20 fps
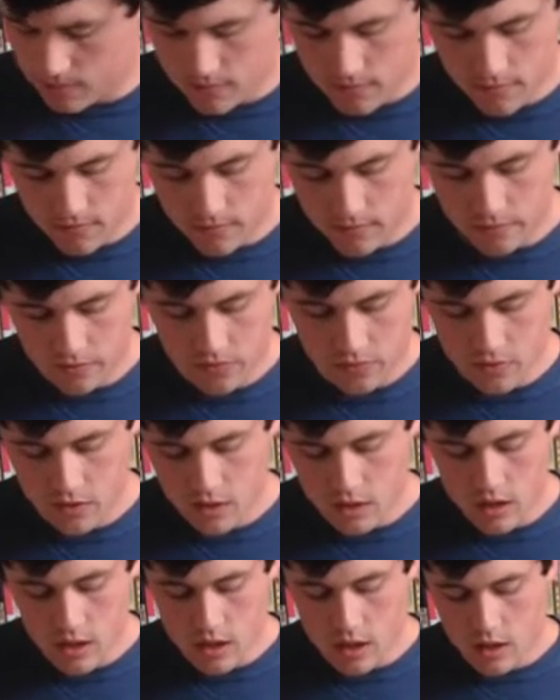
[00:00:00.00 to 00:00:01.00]

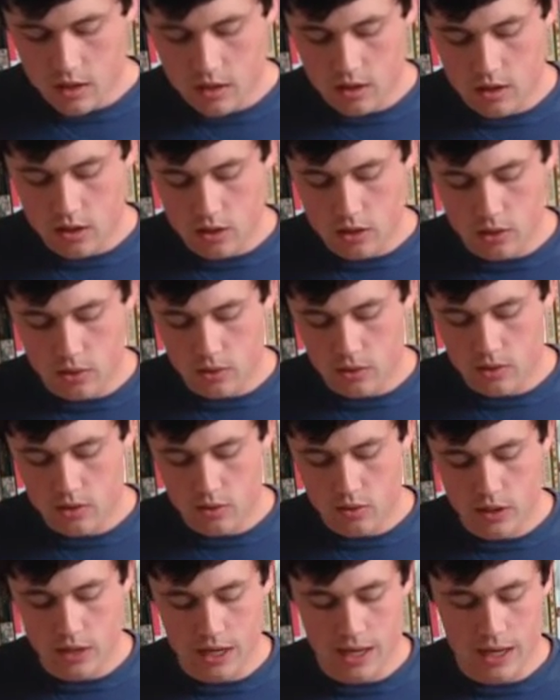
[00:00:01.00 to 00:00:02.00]
And you go
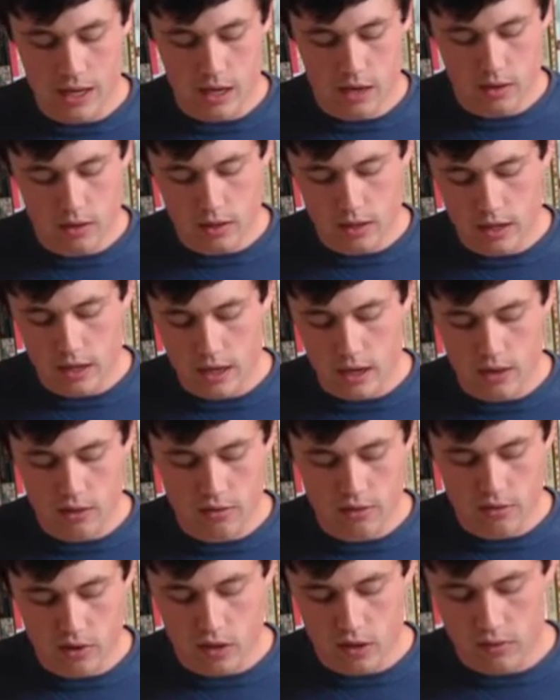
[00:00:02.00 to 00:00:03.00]
to an E on the 9th
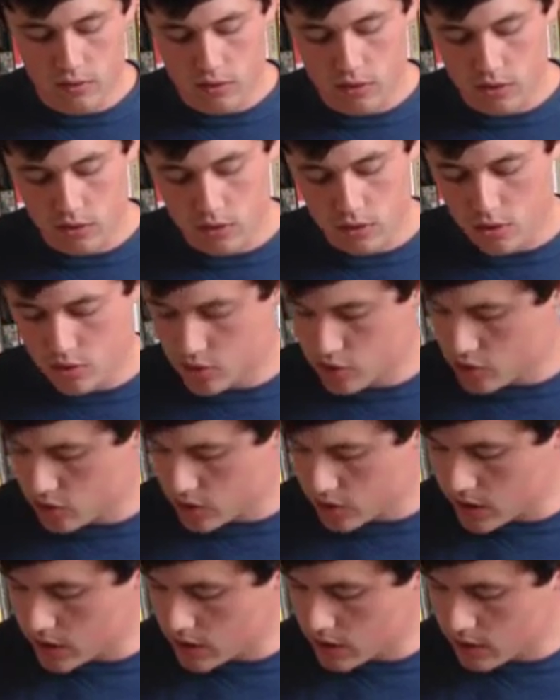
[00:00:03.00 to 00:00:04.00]
fret of the 3rd
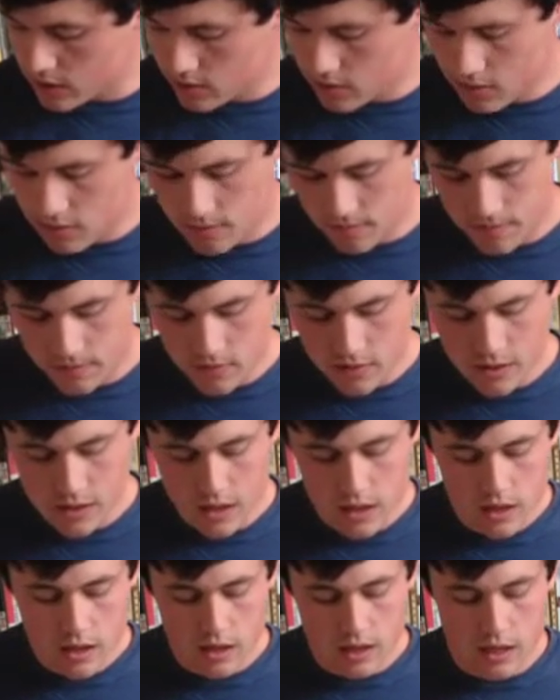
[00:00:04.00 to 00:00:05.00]
string,
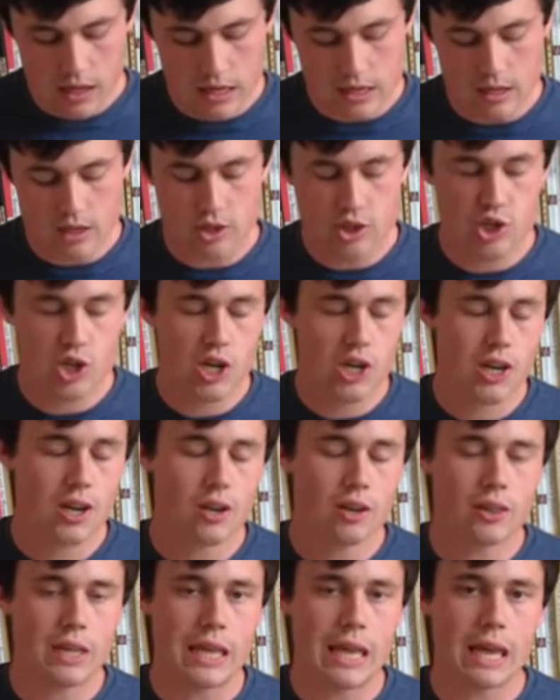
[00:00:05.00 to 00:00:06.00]
and a
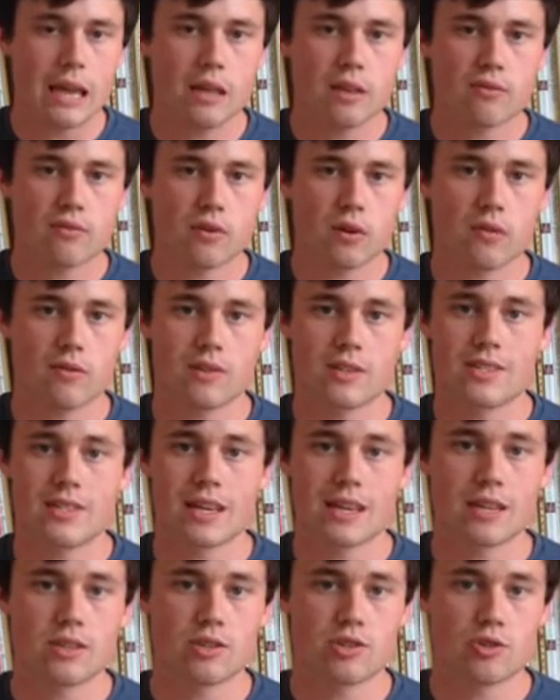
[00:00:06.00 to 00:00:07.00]
G on the 8th fret of the
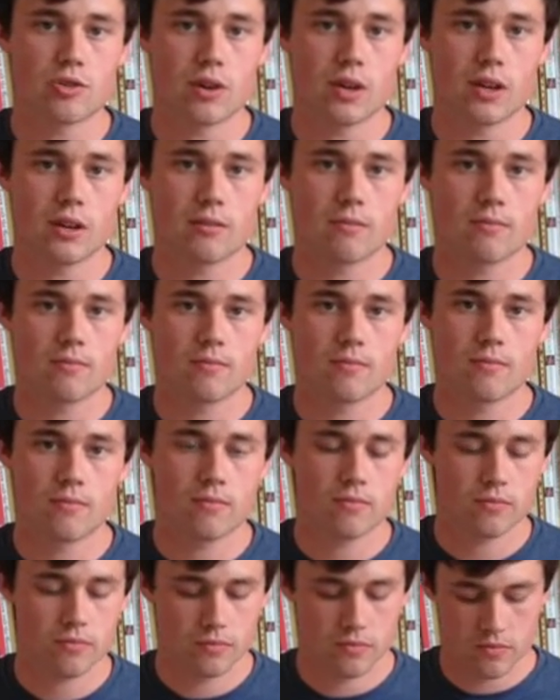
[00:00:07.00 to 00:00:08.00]
2nd string.
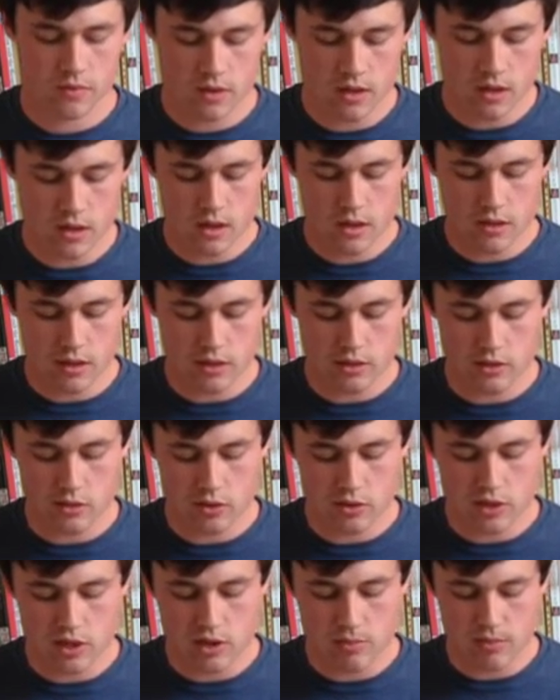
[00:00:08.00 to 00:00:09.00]
That's
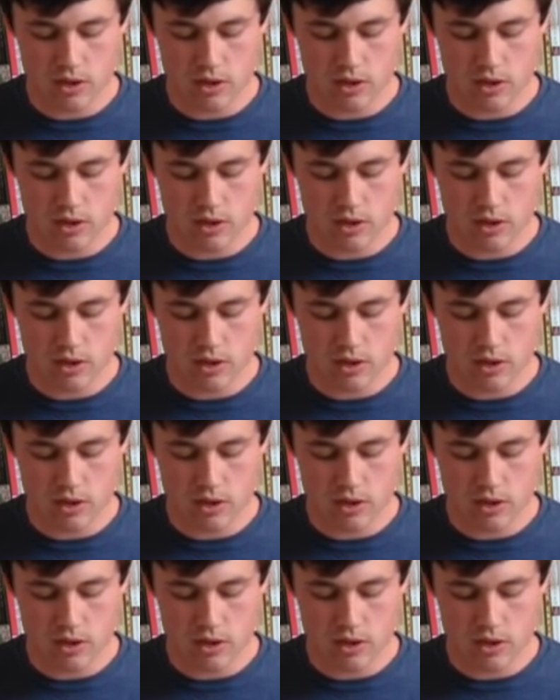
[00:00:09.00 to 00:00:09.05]
your C